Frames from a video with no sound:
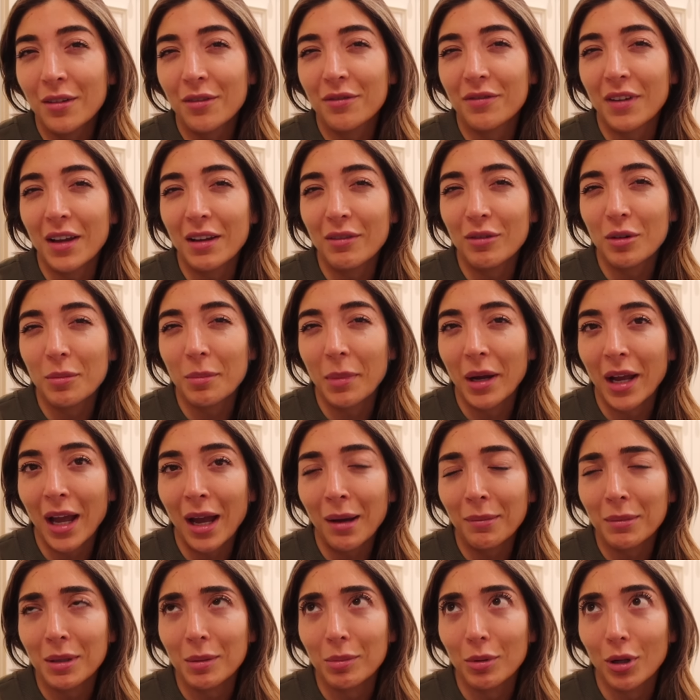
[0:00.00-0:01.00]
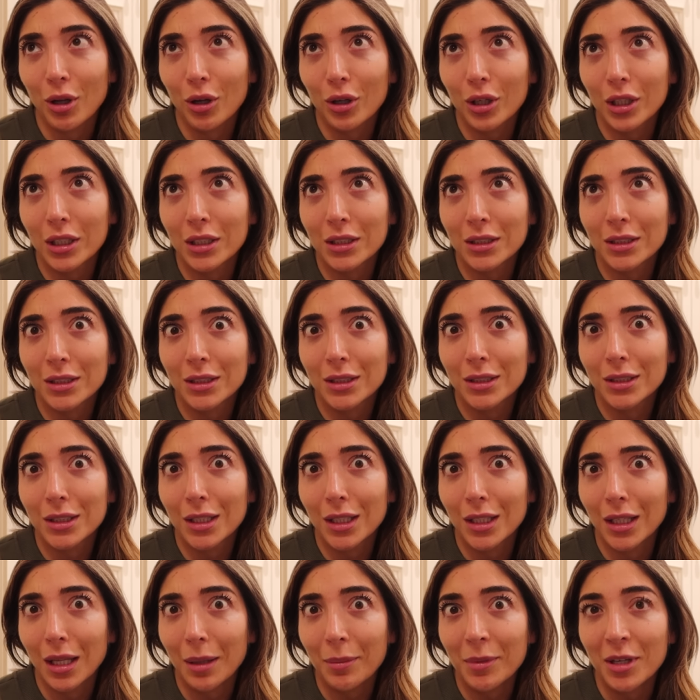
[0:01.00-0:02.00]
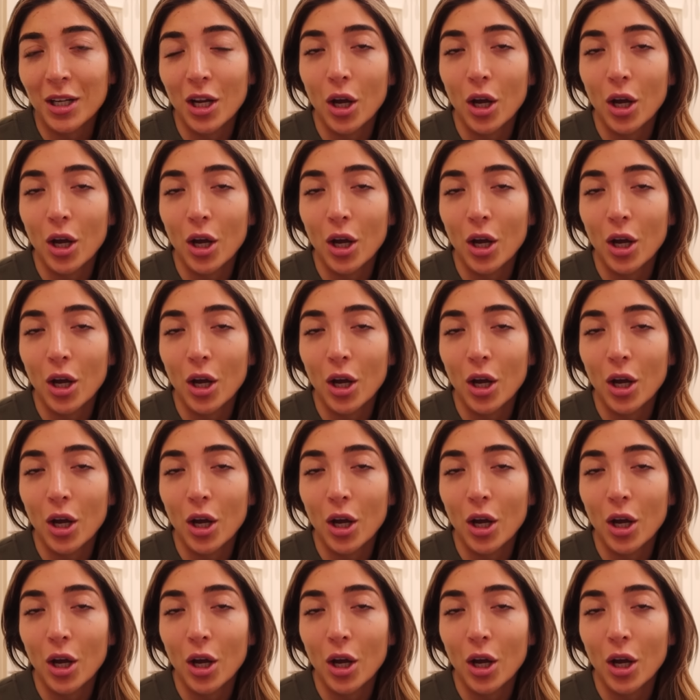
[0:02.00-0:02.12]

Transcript: favorite Miami bloggers, let me